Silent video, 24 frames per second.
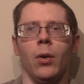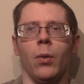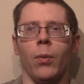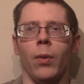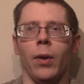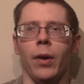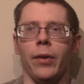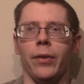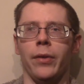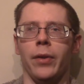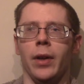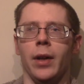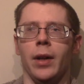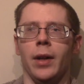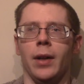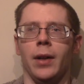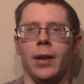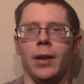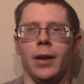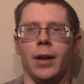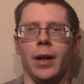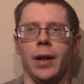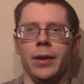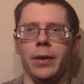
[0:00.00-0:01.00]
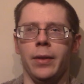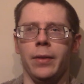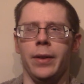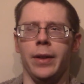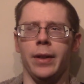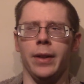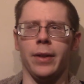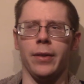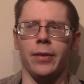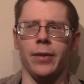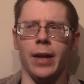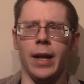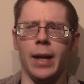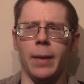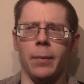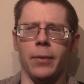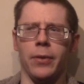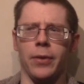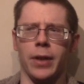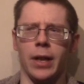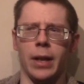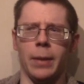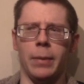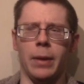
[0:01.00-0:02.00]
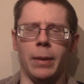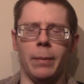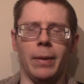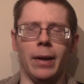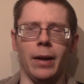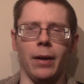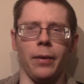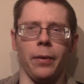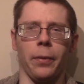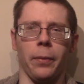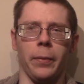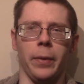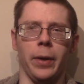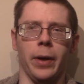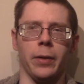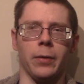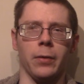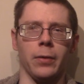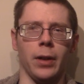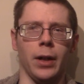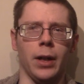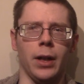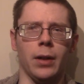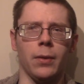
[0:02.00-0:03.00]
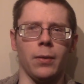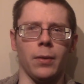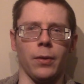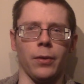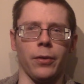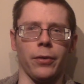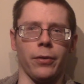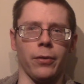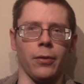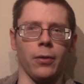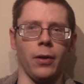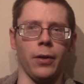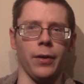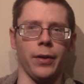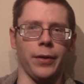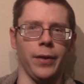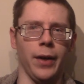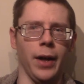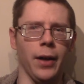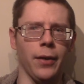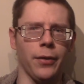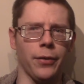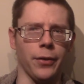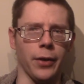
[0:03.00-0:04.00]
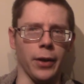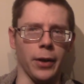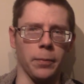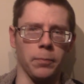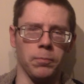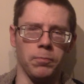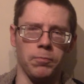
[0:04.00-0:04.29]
was I knew the exam was going to be about $300 for all the testing.